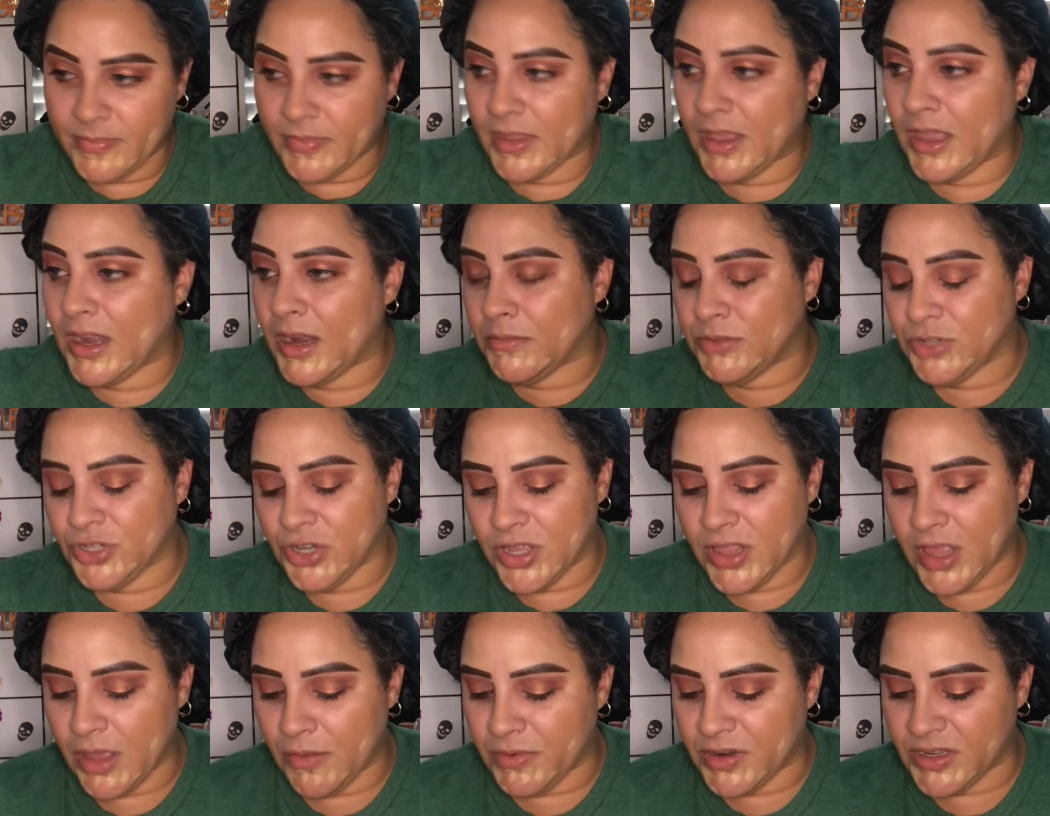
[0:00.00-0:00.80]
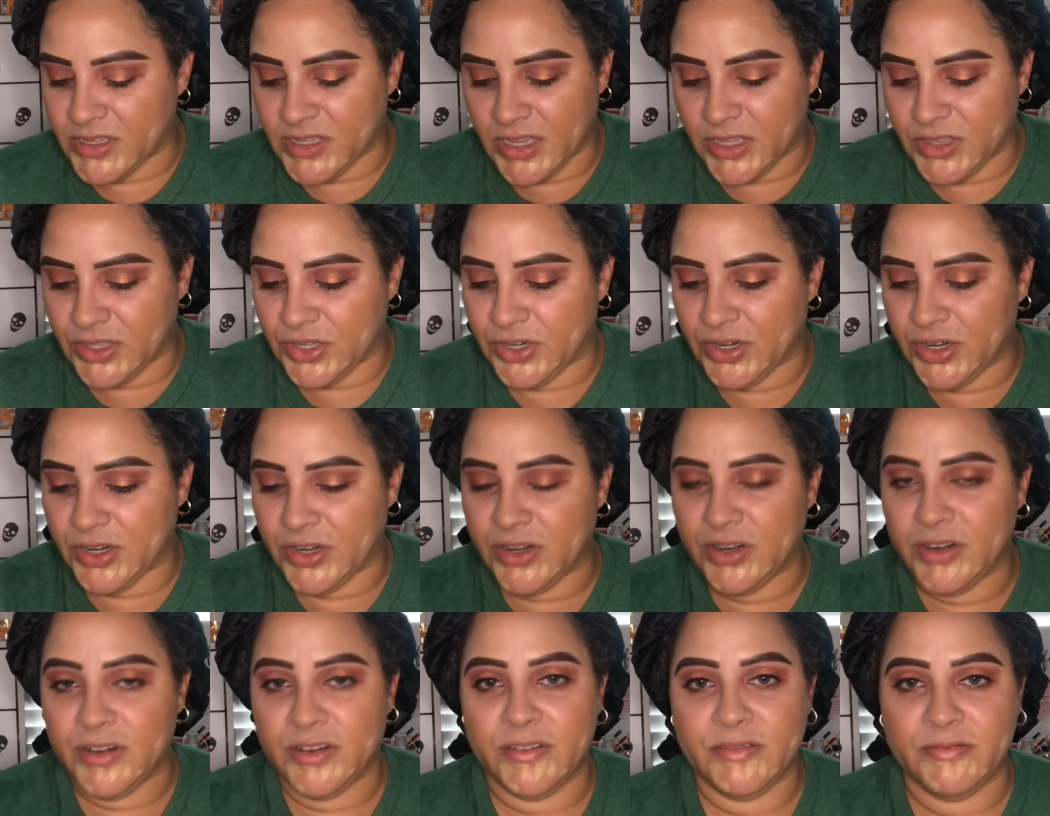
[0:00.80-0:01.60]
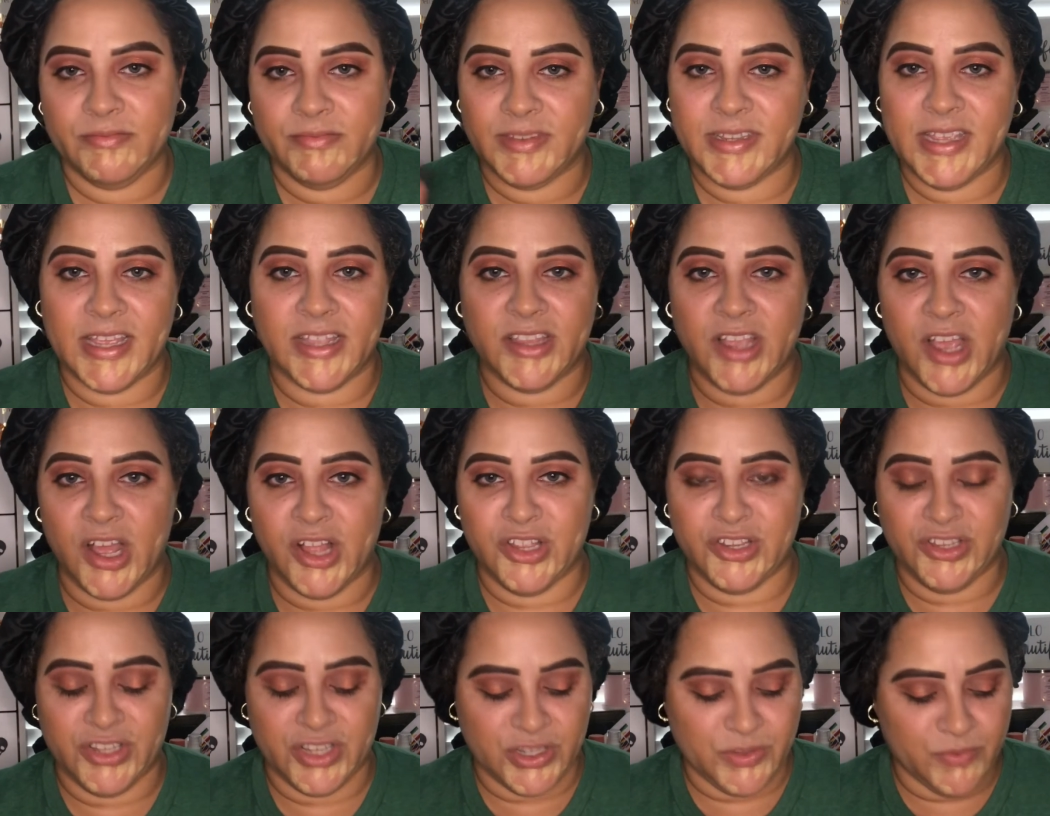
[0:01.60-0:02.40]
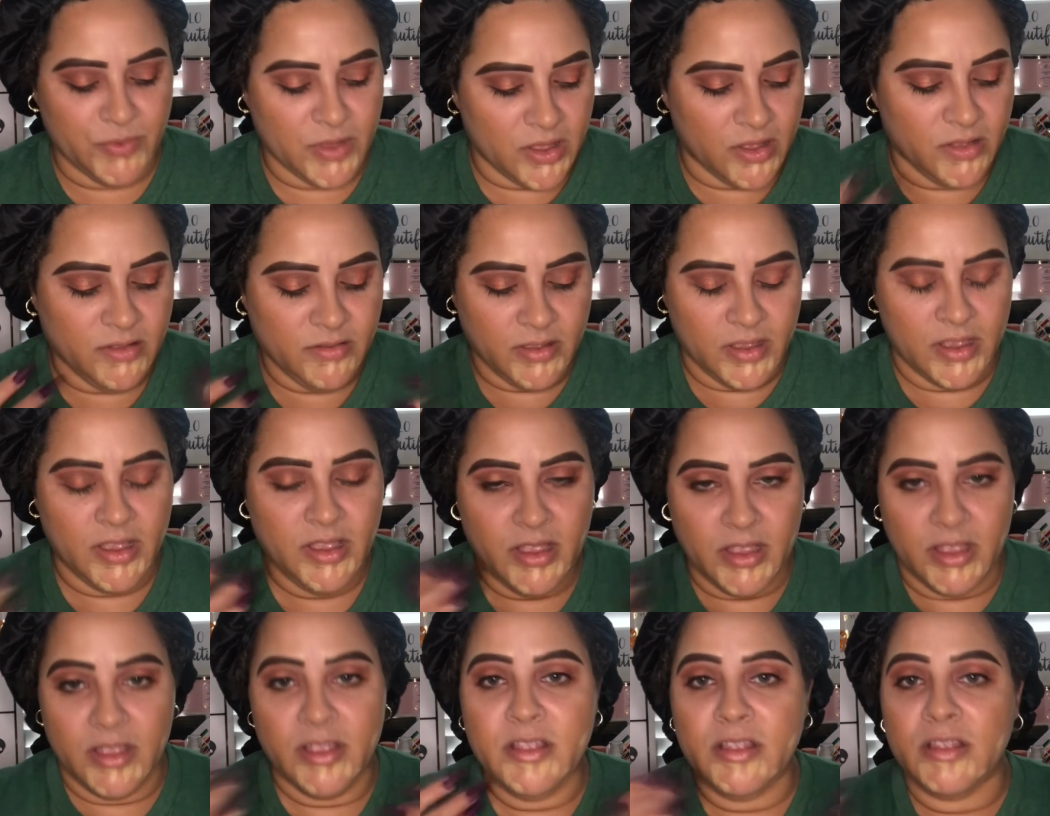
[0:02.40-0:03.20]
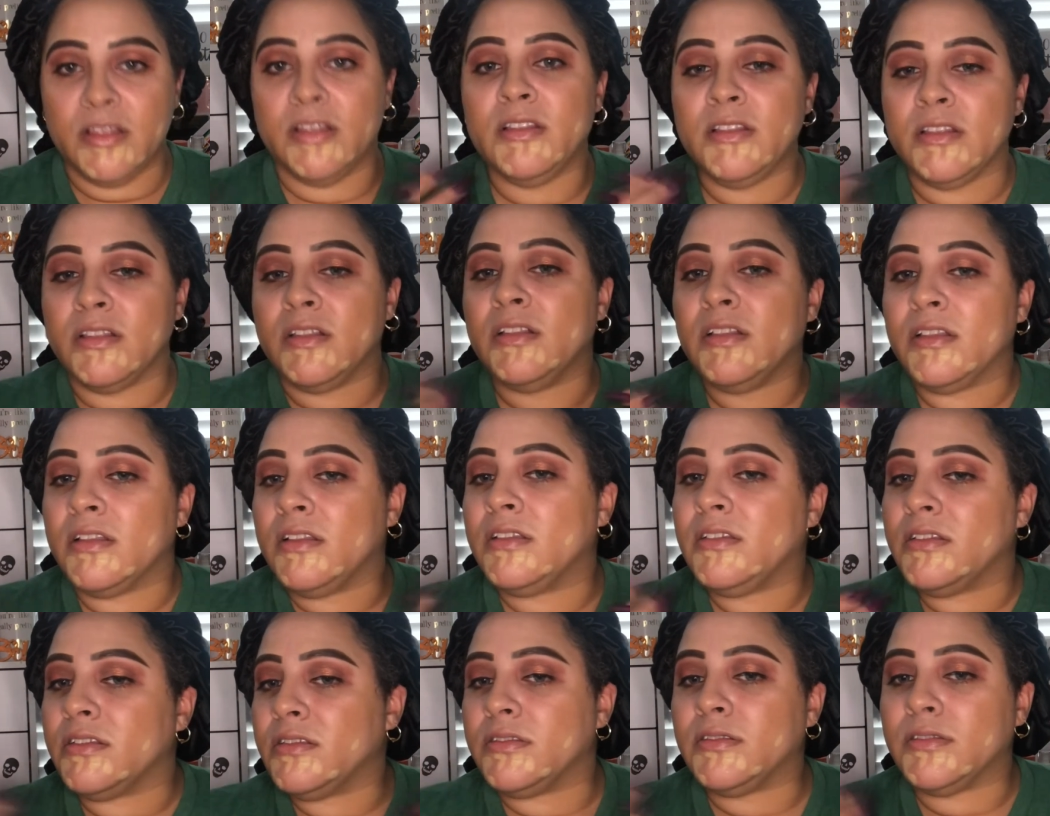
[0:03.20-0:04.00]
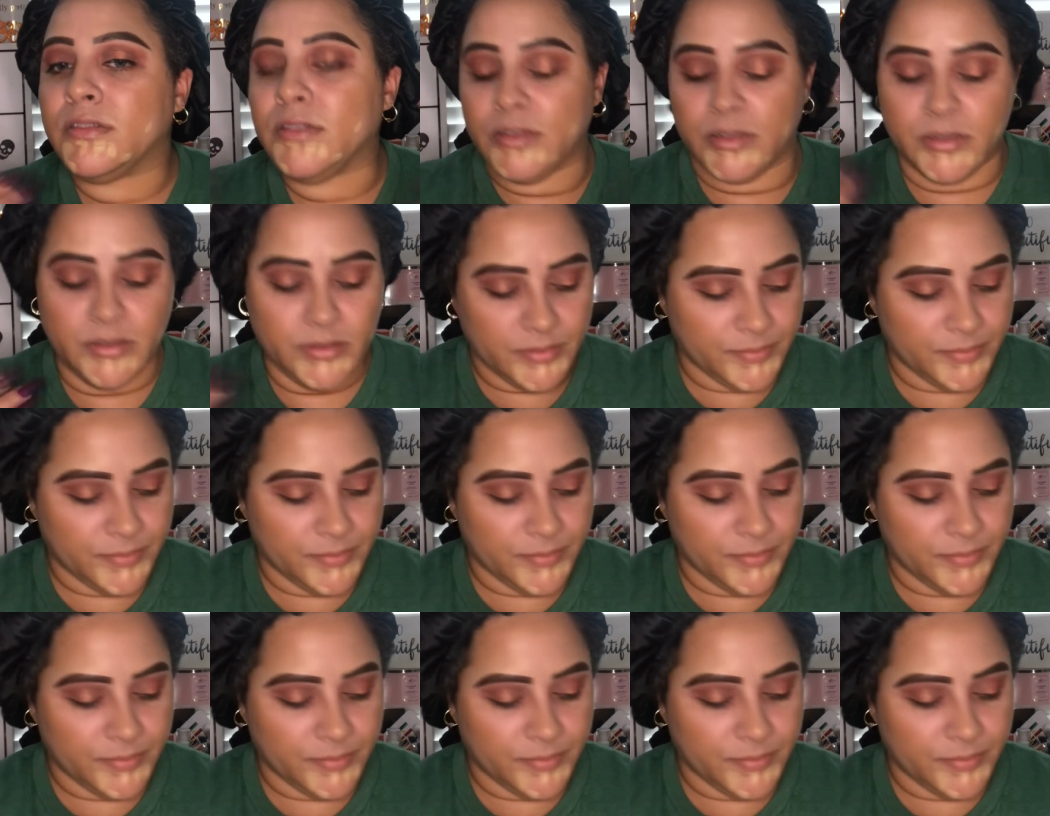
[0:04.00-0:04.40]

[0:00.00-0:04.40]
And I'm sure that one is under $10 as well. Let's see.